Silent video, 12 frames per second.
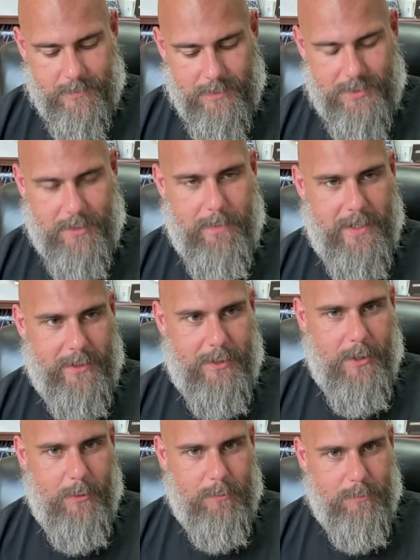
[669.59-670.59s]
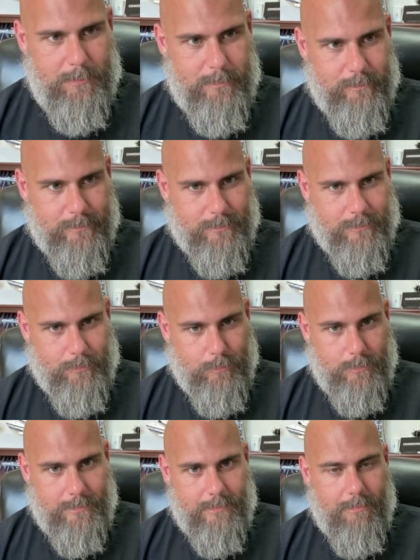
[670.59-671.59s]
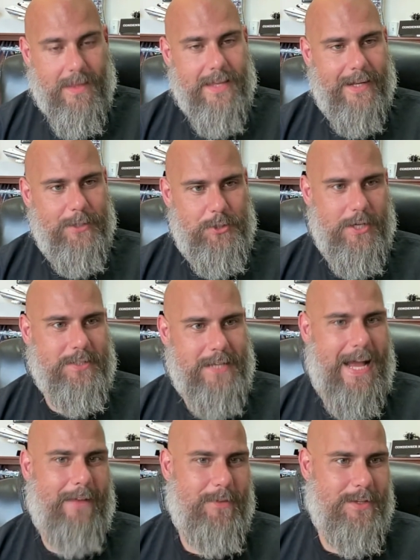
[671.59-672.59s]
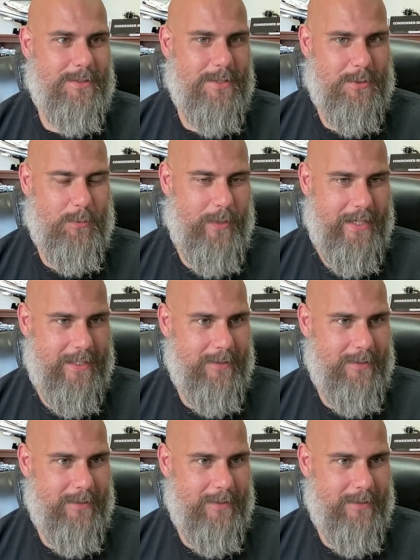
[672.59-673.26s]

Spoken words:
submitting code. And I just had this week.